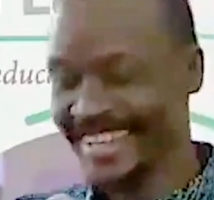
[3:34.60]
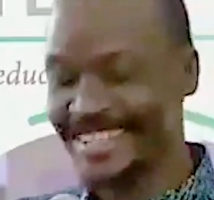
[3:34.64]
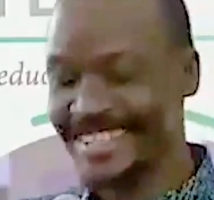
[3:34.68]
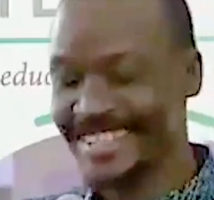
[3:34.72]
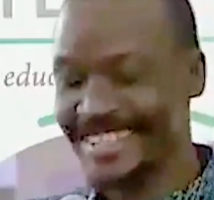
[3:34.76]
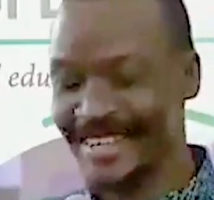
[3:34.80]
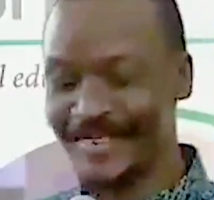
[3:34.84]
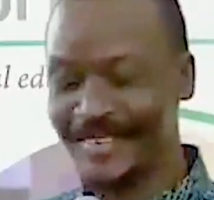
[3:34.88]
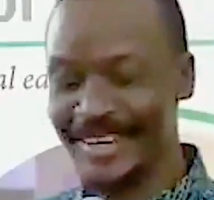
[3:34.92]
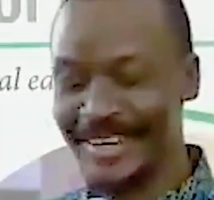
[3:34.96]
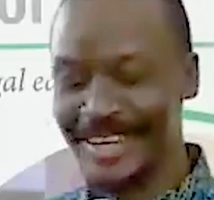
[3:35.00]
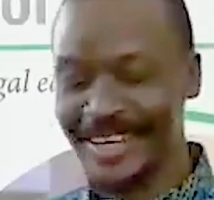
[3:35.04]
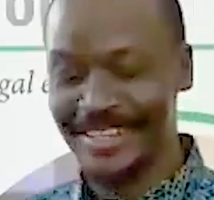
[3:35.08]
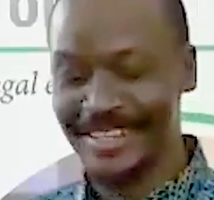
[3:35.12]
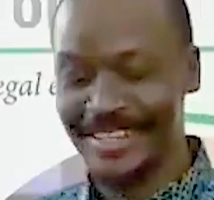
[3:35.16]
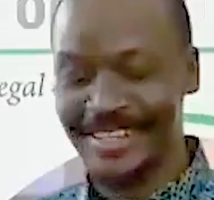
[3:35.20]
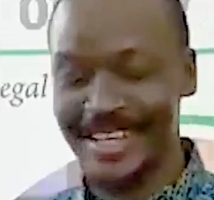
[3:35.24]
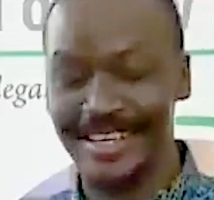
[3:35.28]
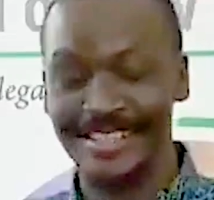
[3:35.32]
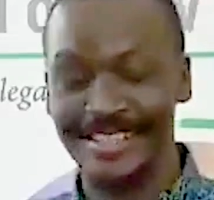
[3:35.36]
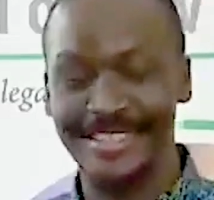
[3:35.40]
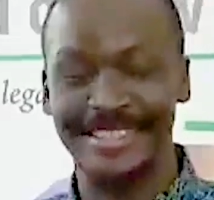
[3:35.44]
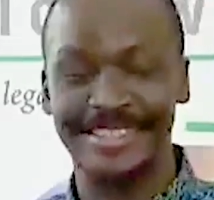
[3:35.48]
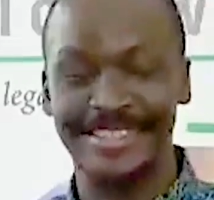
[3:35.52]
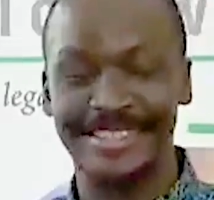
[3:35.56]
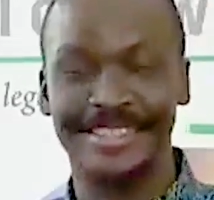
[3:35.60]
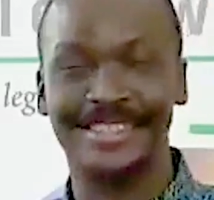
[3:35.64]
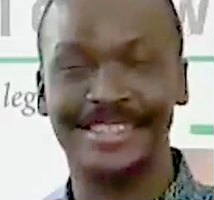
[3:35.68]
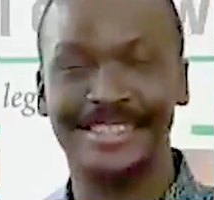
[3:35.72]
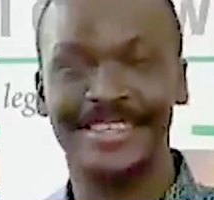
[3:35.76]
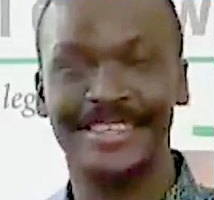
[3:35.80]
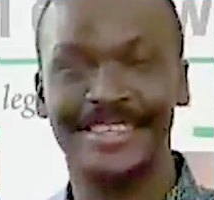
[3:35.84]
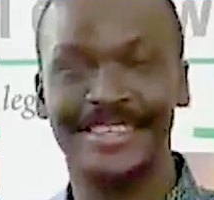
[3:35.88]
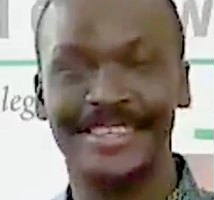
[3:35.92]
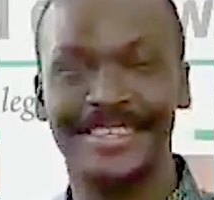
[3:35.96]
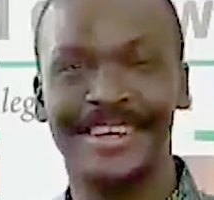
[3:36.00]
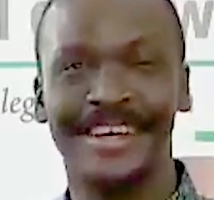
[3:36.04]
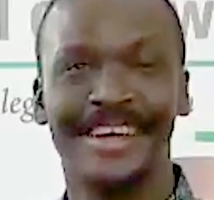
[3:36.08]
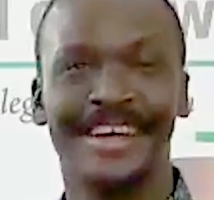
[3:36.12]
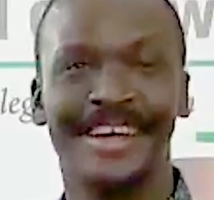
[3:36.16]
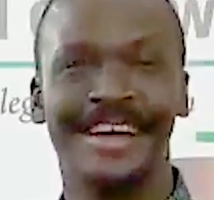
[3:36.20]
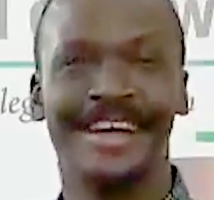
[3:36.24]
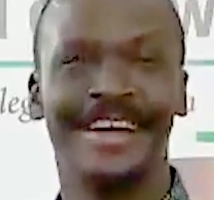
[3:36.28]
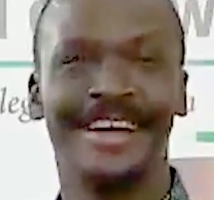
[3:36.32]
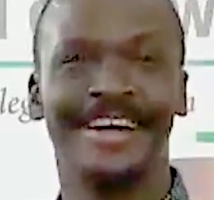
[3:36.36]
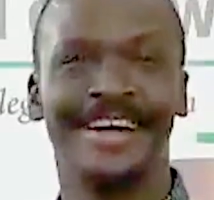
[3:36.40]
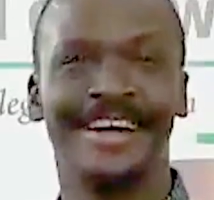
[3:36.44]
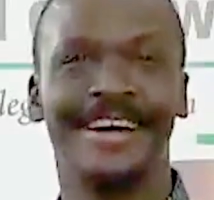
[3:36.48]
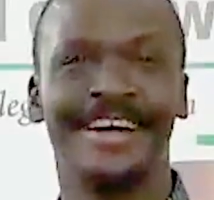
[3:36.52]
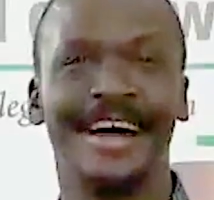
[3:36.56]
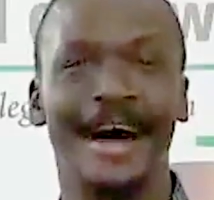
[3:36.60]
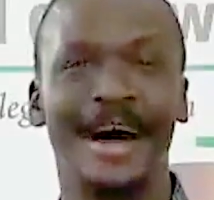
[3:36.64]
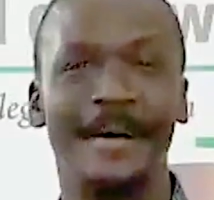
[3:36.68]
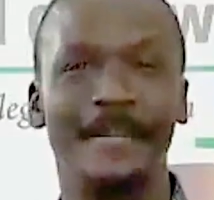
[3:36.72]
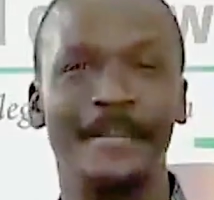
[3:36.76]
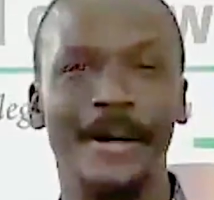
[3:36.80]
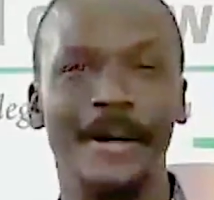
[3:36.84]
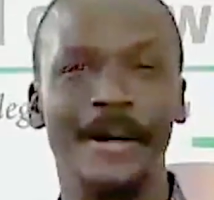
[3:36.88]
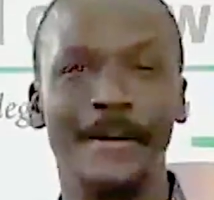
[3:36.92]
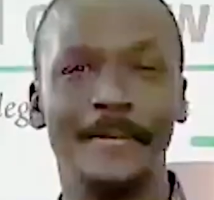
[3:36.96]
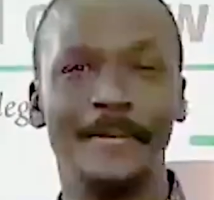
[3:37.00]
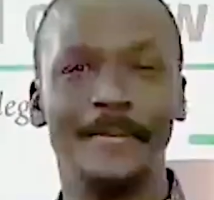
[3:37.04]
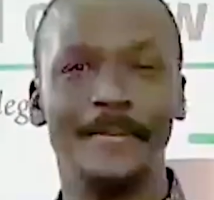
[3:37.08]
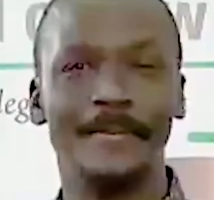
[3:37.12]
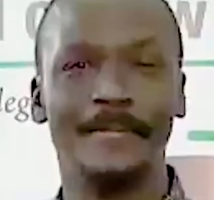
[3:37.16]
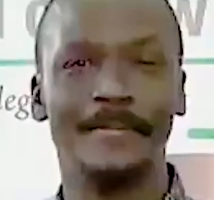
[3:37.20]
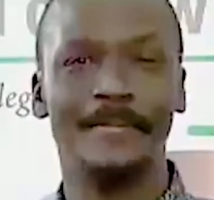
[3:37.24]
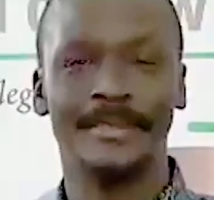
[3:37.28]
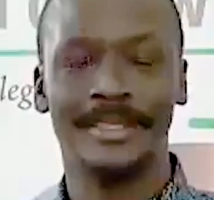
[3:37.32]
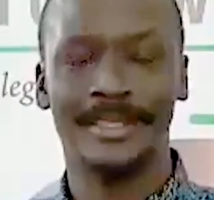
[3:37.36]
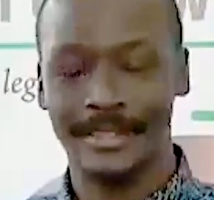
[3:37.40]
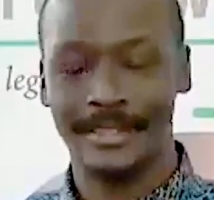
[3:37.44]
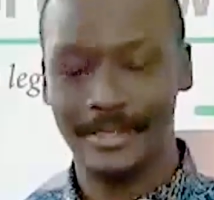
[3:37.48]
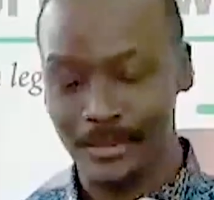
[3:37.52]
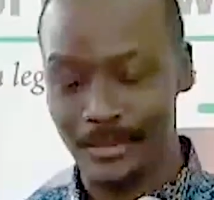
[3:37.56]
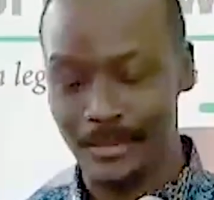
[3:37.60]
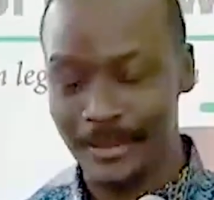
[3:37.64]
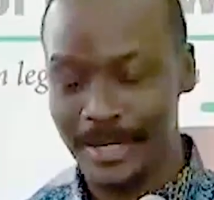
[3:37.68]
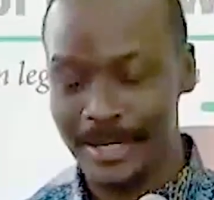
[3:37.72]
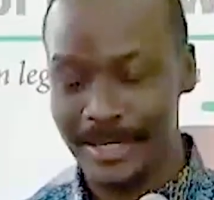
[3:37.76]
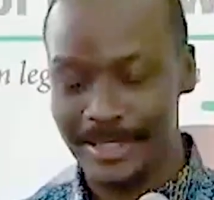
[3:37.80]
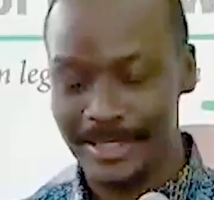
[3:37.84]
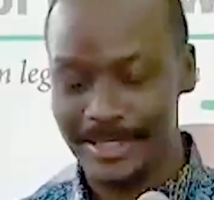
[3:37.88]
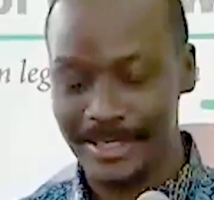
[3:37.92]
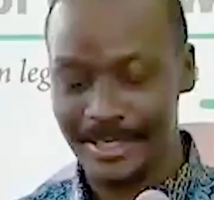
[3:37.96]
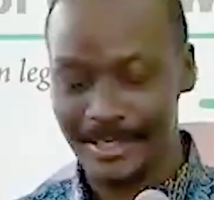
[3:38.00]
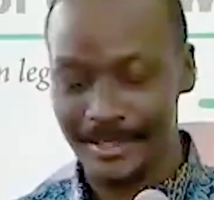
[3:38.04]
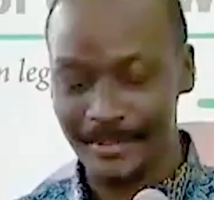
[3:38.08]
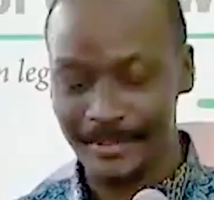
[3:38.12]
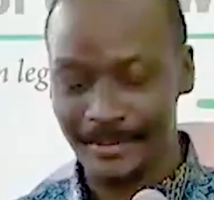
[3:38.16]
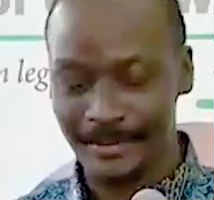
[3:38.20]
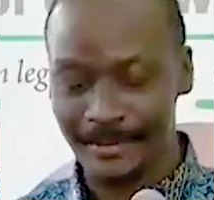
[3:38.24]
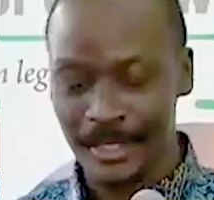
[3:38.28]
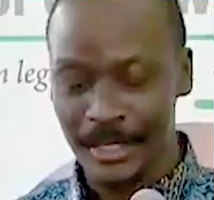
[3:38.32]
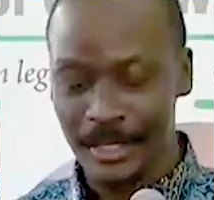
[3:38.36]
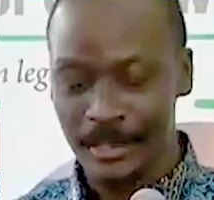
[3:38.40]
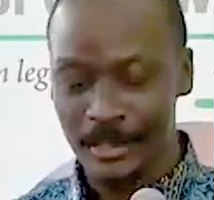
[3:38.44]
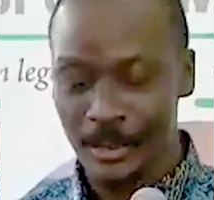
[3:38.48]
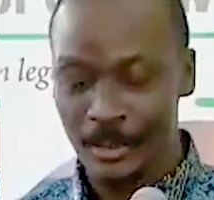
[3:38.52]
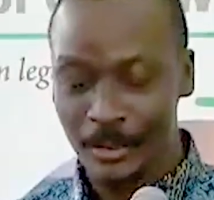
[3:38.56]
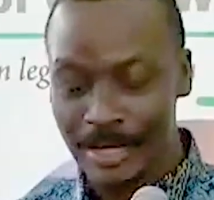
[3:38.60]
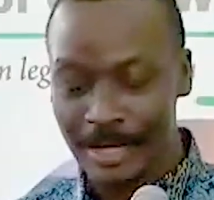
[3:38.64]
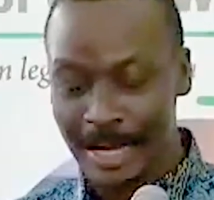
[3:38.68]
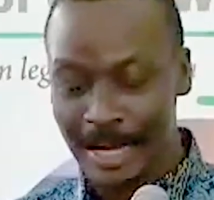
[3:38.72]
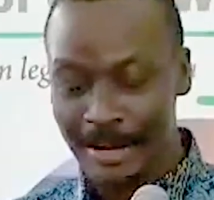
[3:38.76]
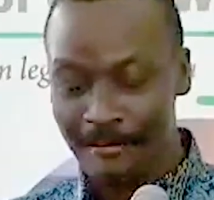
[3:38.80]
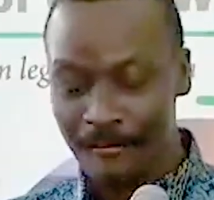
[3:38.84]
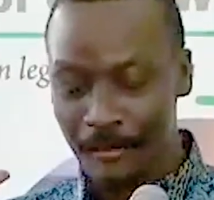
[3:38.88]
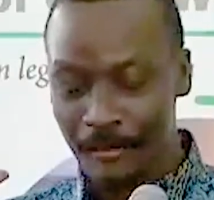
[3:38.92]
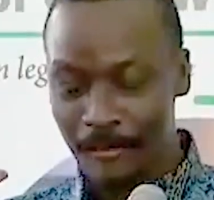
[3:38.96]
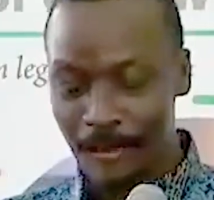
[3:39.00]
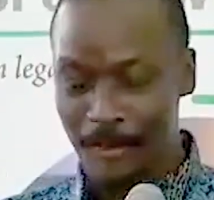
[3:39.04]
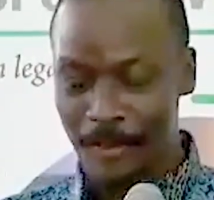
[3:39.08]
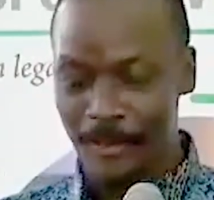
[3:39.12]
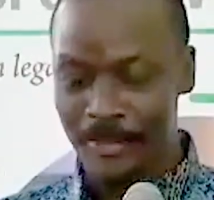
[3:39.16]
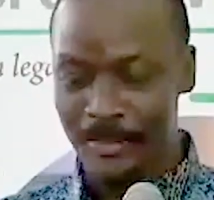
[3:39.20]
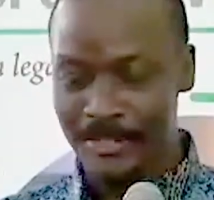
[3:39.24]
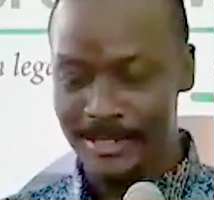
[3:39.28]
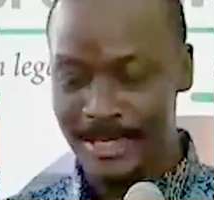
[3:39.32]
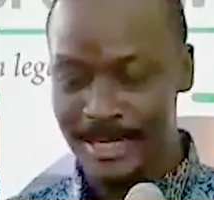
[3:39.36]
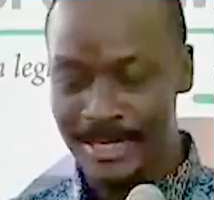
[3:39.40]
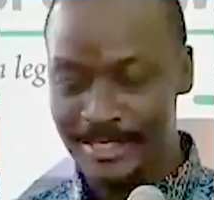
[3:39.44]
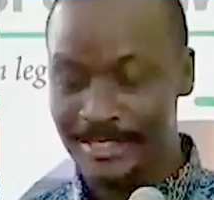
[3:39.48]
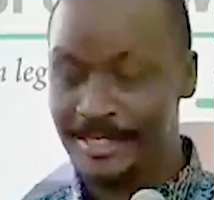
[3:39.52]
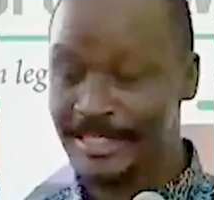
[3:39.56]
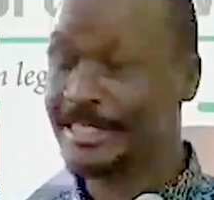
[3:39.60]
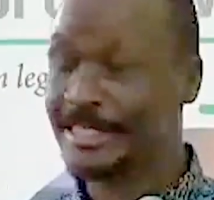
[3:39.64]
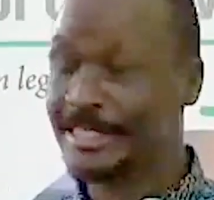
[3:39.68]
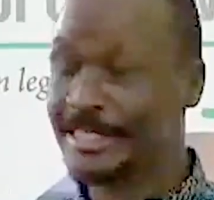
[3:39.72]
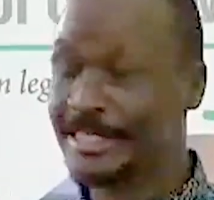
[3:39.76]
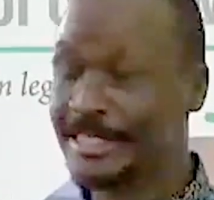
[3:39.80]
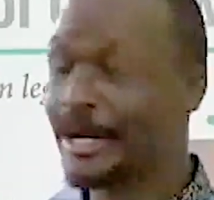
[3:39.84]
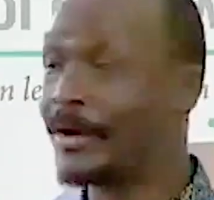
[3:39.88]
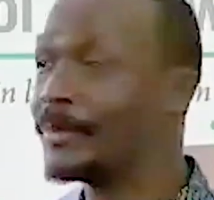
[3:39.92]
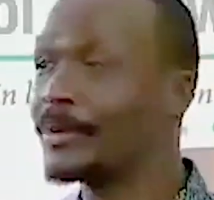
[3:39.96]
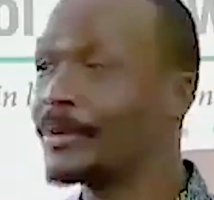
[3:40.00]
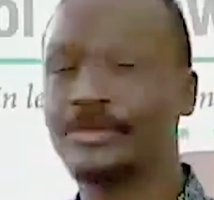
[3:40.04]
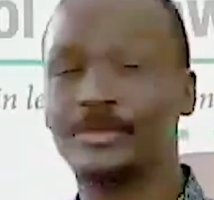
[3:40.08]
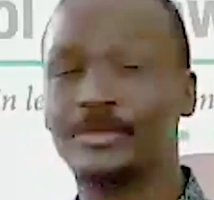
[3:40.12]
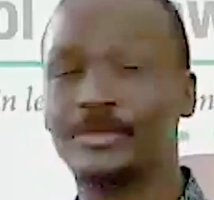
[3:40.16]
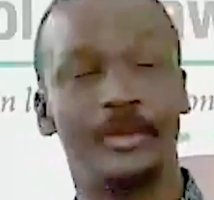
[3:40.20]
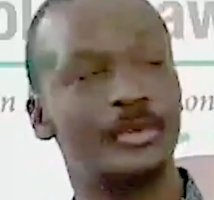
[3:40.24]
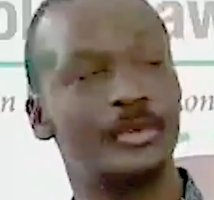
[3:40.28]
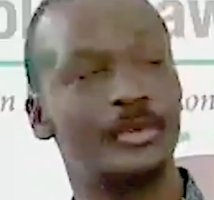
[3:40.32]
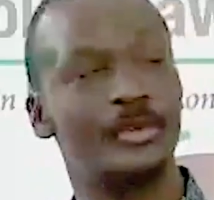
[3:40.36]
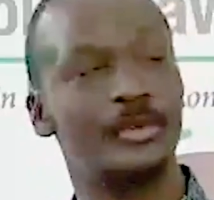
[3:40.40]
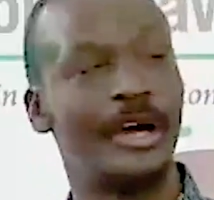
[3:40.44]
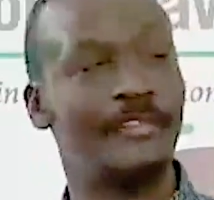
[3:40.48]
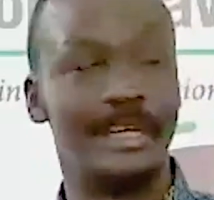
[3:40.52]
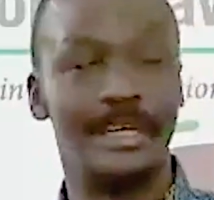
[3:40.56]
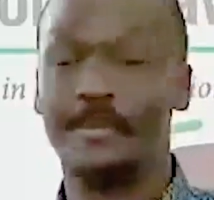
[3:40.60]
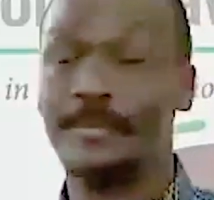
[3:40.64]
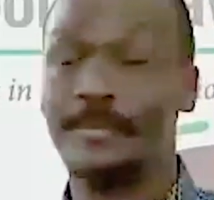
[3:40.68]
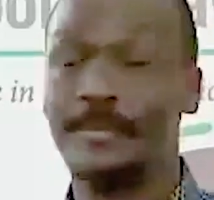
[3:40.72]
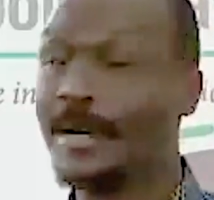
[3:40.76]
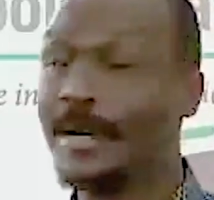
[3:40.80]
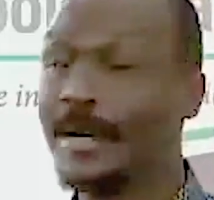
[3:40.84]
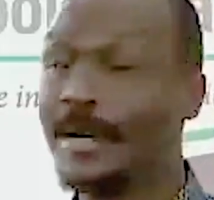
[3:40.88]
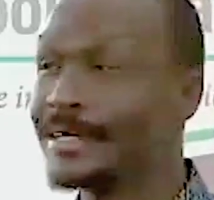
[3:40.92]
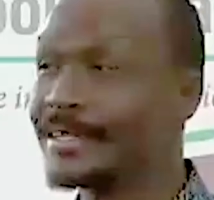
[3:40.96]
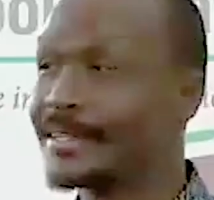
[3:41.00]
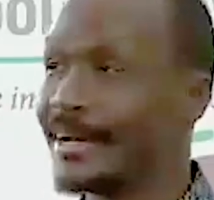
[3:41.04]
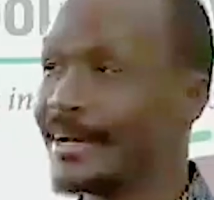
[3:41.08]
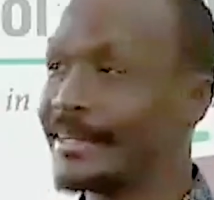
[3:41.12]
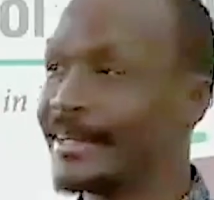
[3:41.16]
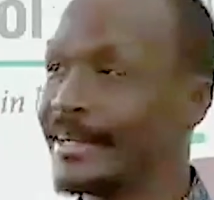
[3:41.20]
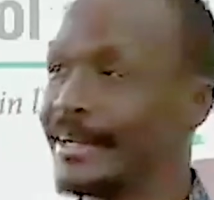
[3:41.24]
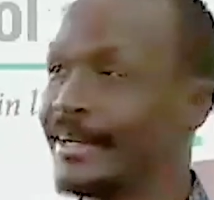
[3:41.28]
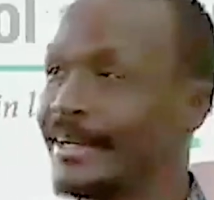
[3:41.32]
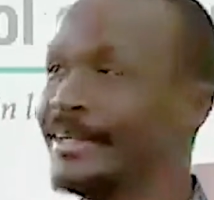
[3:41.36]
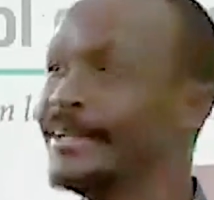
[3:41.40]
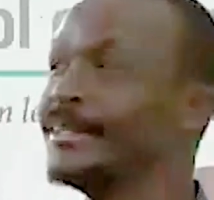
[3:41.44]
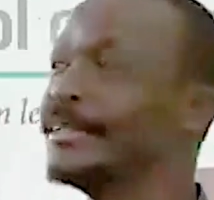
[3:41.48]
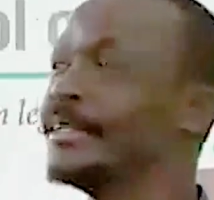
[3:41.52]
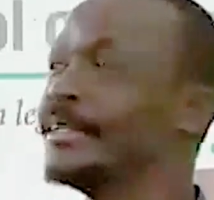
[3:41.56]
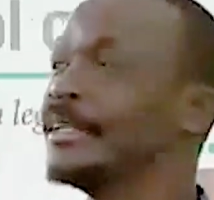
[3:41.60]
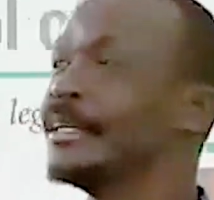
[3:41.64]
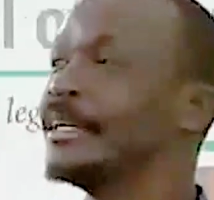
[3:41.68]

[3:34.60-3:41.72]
That's a good idea, isn't it? Amma, it's a good idea. So I only have four points, then I sit down because we're going to have a debate right there.